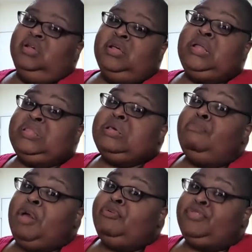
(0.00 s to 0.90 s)
It's
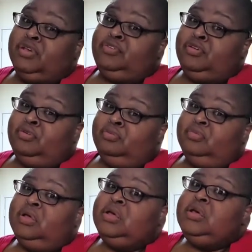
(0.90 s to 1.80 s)
embarrassing too
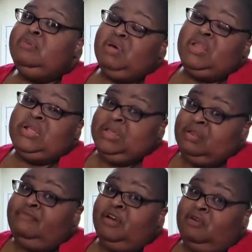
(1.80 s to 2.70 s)
because they
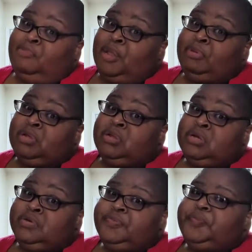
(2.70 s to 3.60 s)
did it very
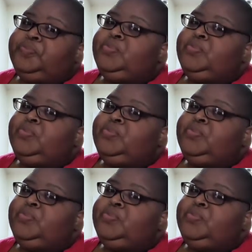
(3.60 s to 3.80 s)
publicly.